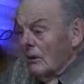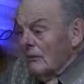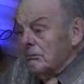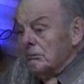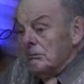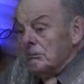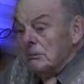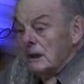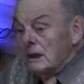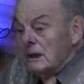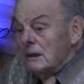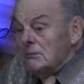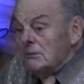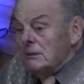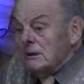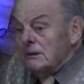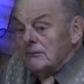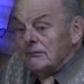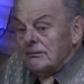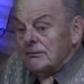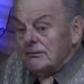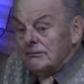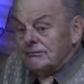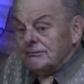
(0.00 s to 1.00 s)
or
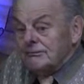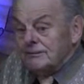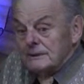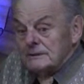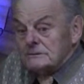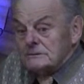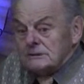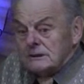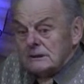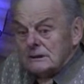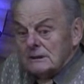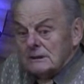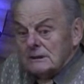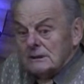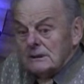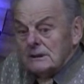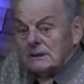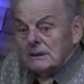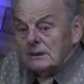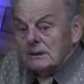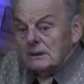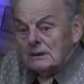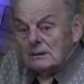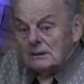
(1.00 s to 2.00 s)
maybe
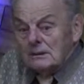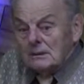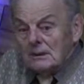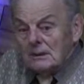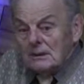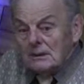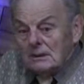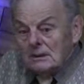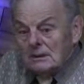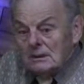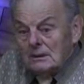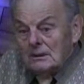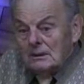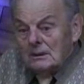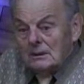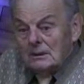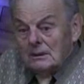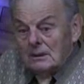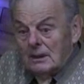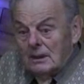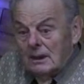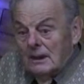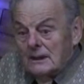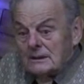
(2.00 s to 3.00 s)
physically,
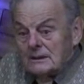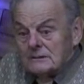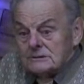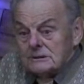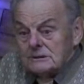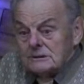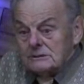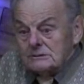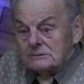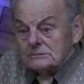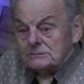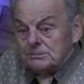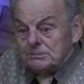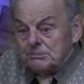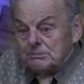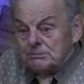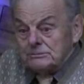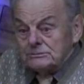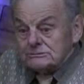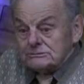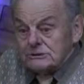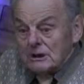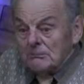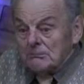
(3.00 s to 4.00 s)
as in
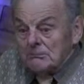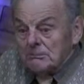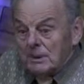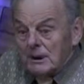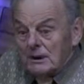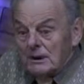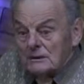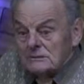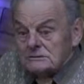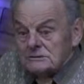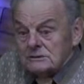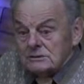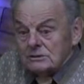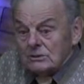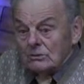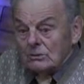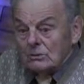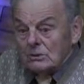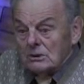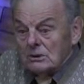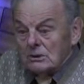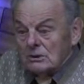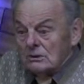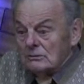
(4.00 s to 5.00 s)
some parts of the
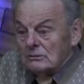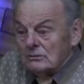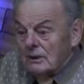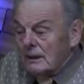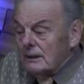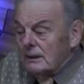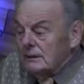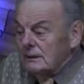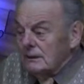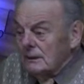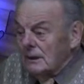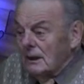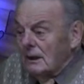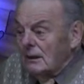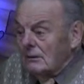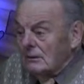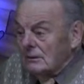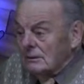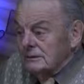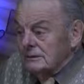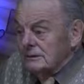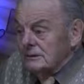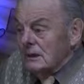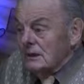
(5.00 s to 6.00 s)
world right
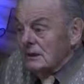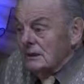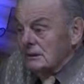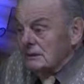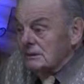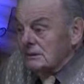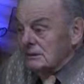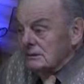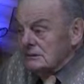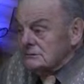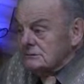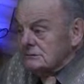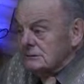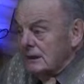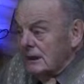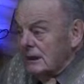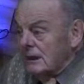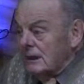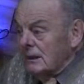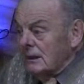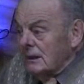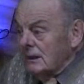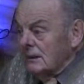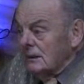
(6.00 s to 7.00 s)
now, in this
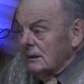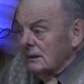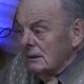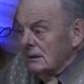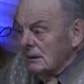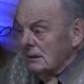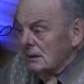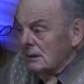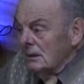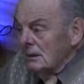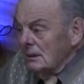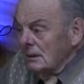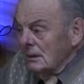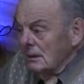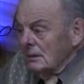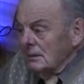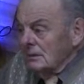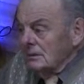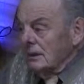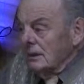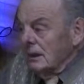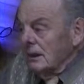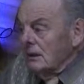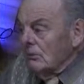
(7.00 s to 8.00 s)
day,
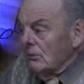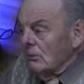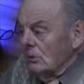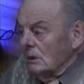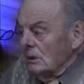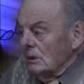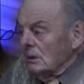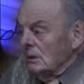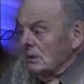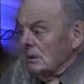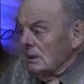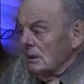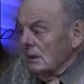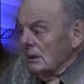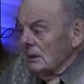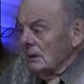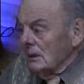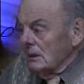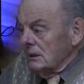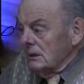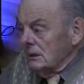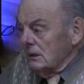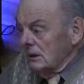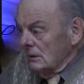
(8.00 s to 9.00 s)
they will
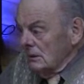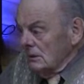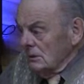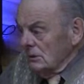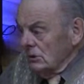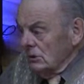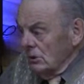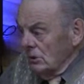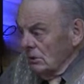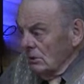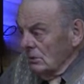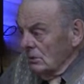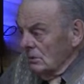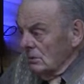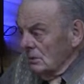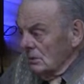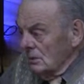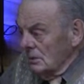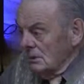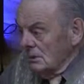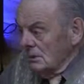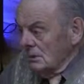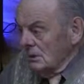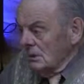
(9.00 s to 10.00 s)
kill
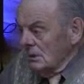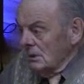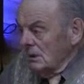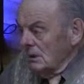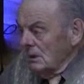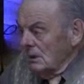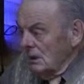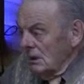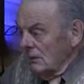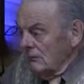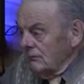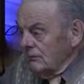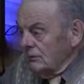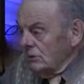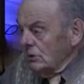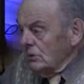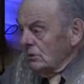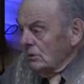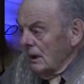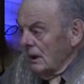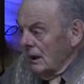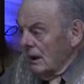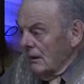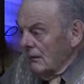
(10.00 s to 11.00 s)
you if
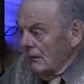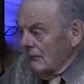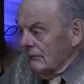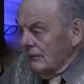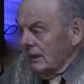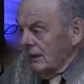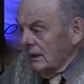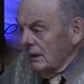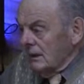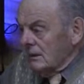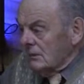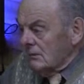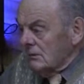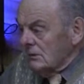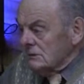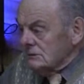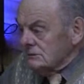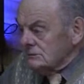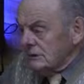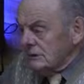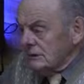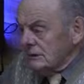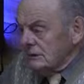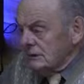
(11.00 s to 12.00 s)
you have a
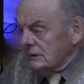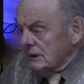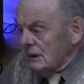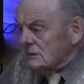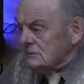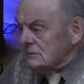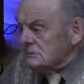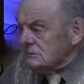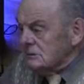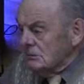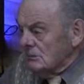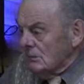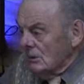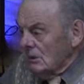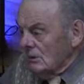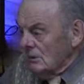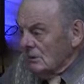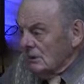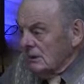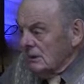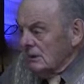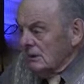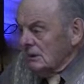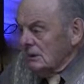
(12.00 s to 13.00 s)
Christian
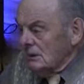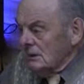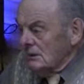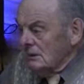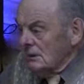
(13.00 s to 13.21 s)
testimony.